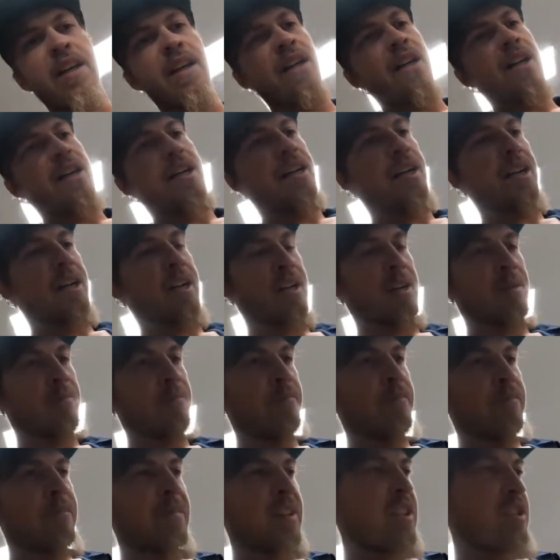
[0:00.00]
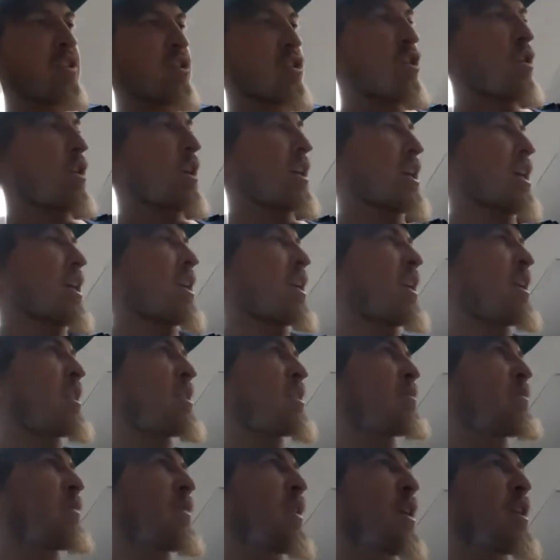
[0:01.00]
So I gotta get
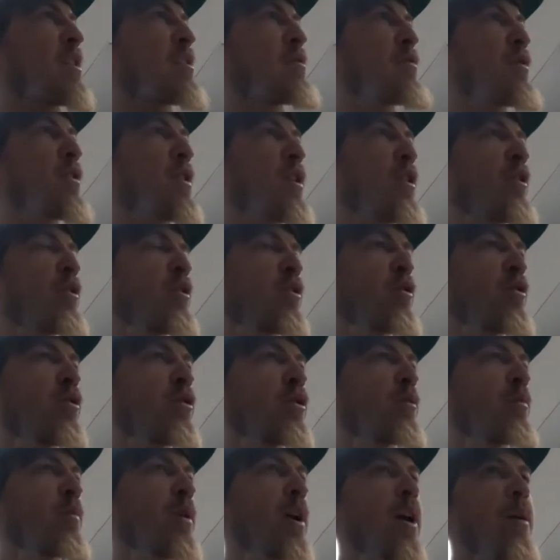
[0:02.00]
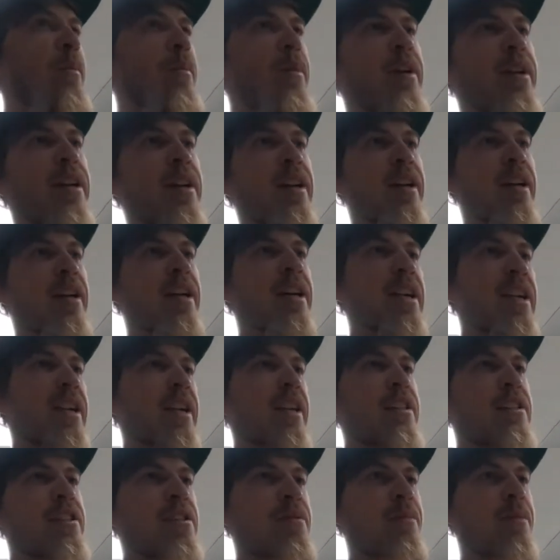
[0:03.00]
some things for the intercooler piping. I gotta
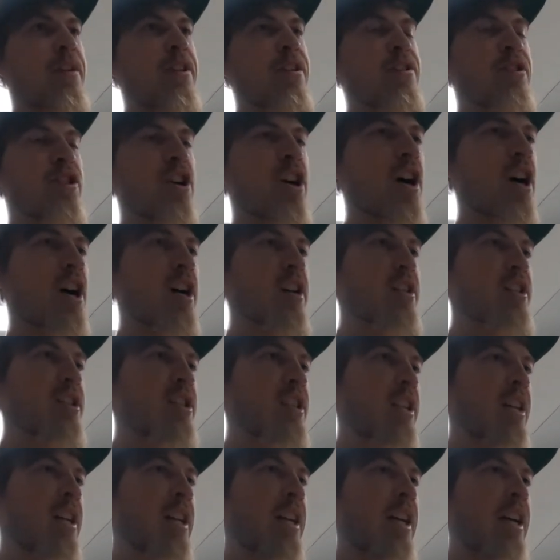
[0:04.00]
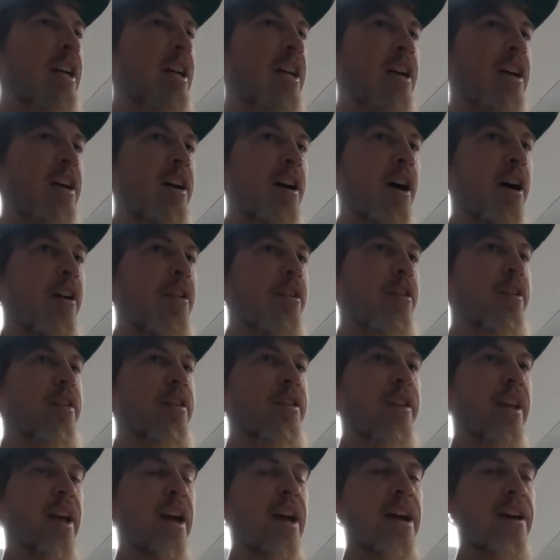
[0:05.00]
get some exhaust. Other
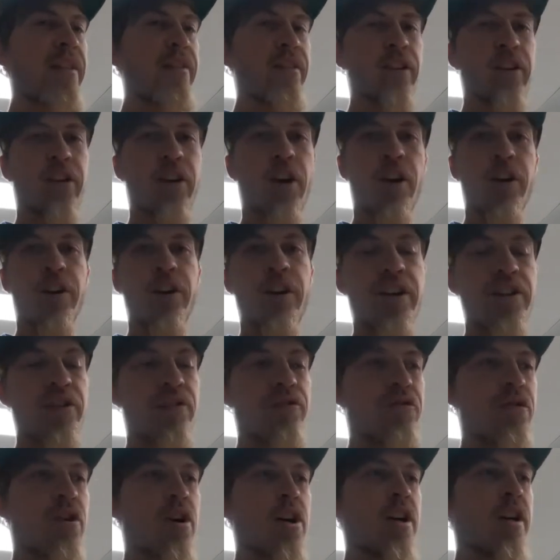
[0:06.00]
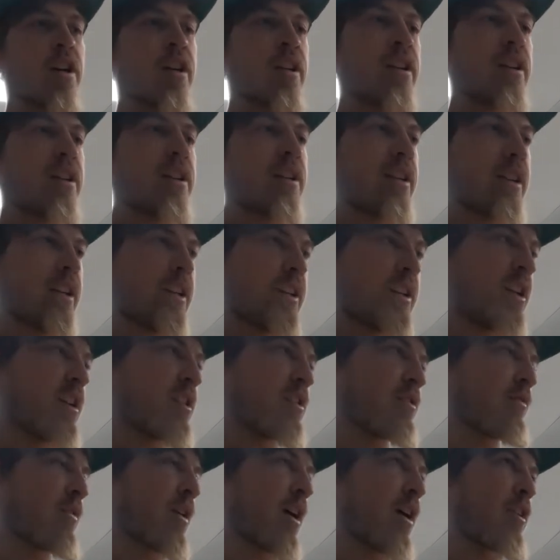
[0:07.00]
than that, the car does run, it
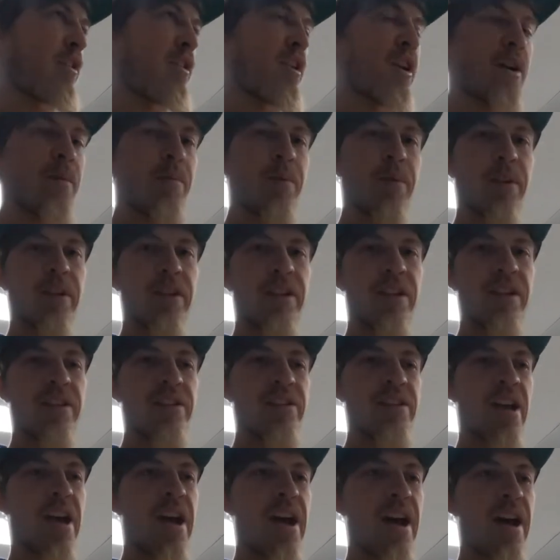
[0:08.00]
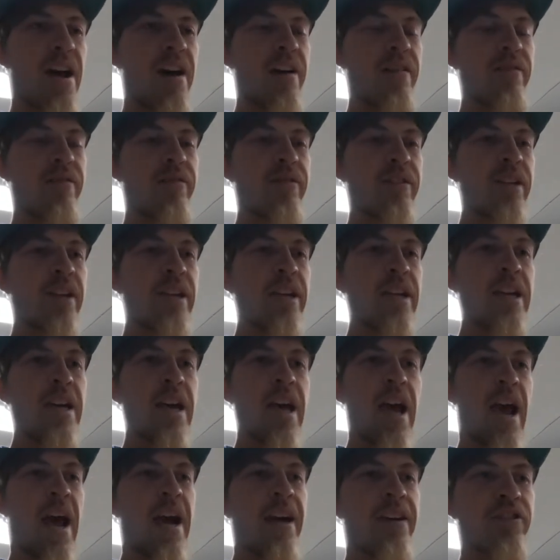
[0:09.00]
does fire up, it does have
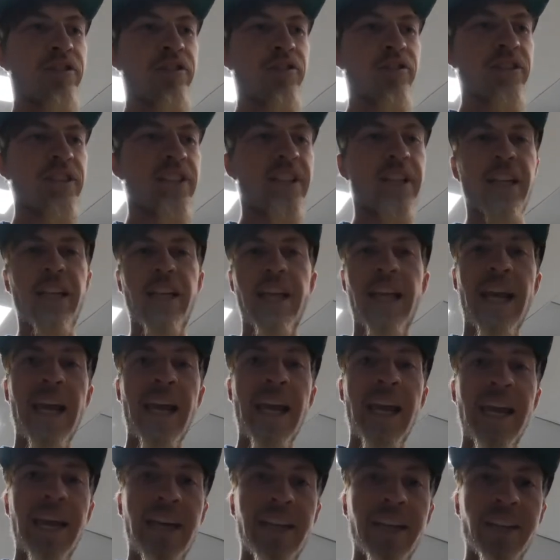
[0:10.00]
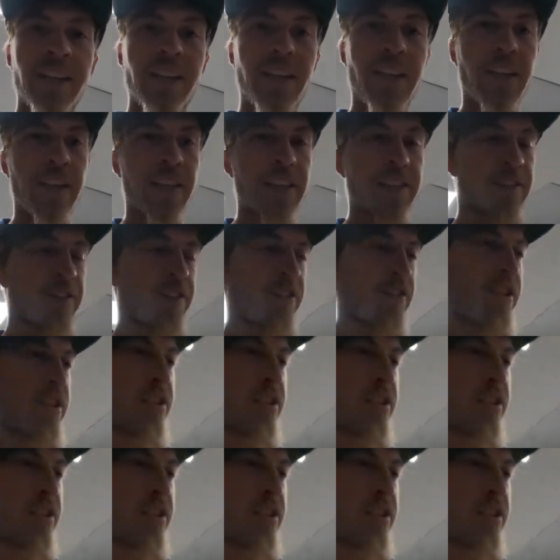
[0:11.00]
axles in it, and I guess there